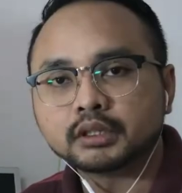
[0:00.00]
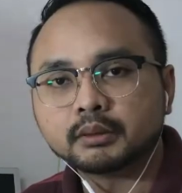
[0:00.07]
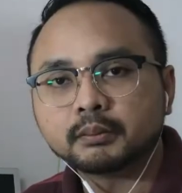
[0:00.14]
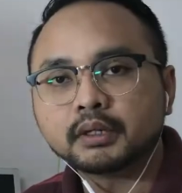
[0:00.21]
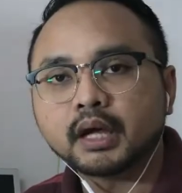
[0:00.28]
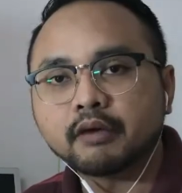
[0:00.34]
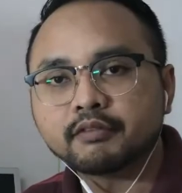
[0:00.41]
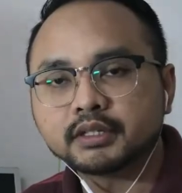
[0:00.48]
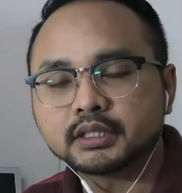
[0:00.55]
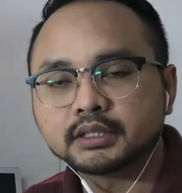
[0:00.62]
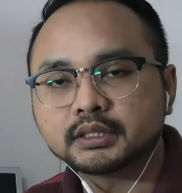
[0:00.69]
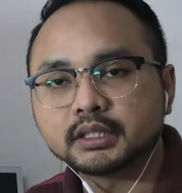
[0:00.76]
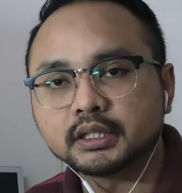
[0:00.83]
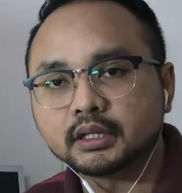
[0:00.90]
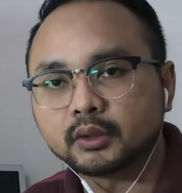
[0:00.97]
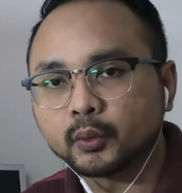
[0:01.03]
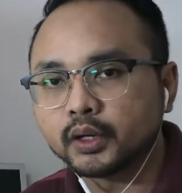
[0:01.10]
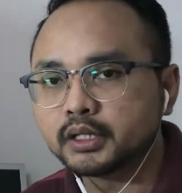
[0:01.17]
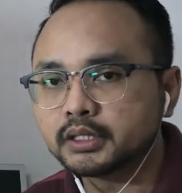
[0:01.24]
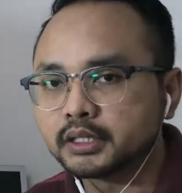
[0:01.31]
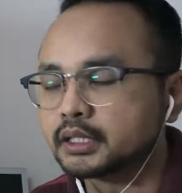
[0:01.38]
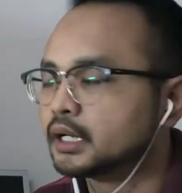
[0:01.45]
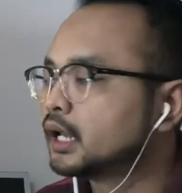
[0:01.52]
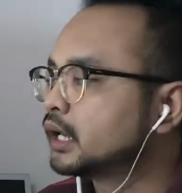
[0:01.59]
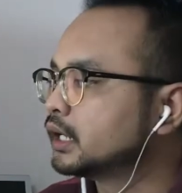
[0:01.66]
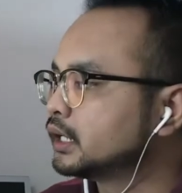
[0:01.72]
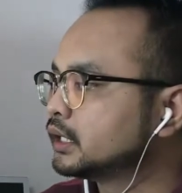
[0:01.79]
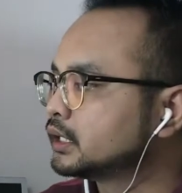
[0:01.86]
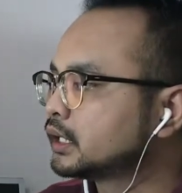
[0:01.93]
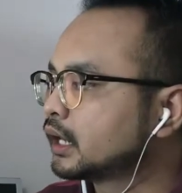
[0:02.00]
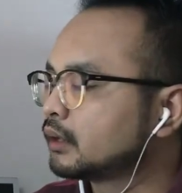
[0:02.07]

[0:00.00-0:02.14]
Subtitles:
So the thermal efficiency equation,